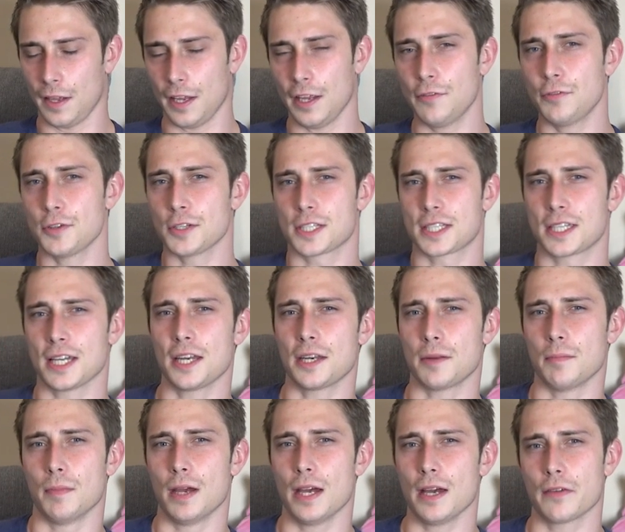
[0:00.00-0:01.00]
If you
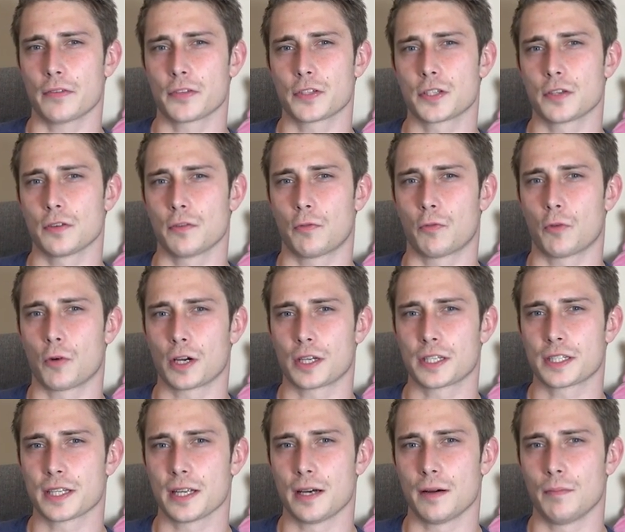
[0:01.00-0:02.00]
study maths, for
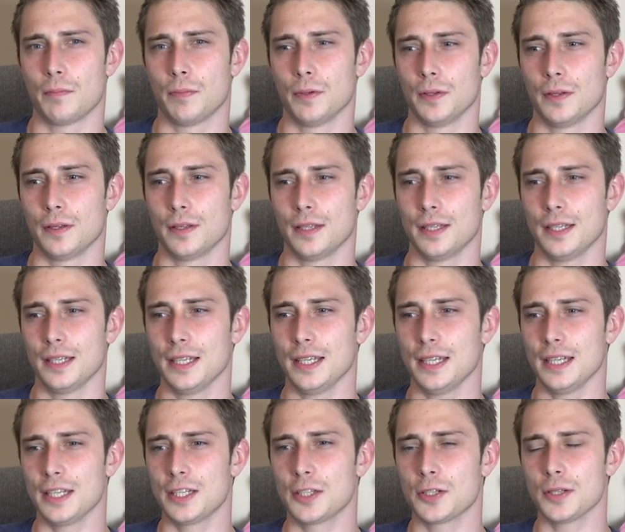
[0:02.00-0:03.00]
example,
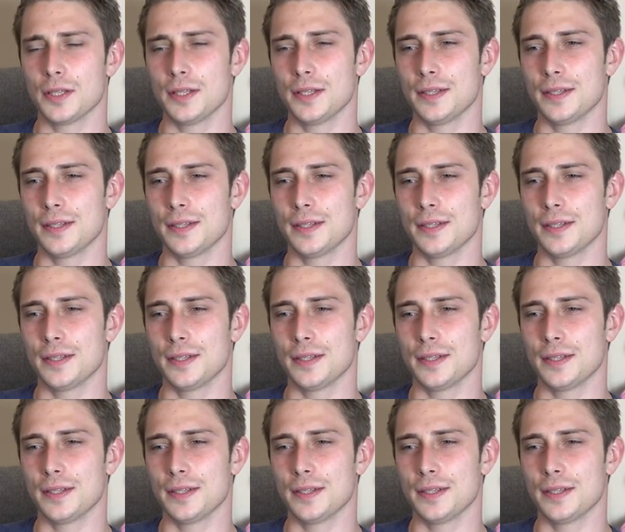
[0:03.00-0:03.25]
it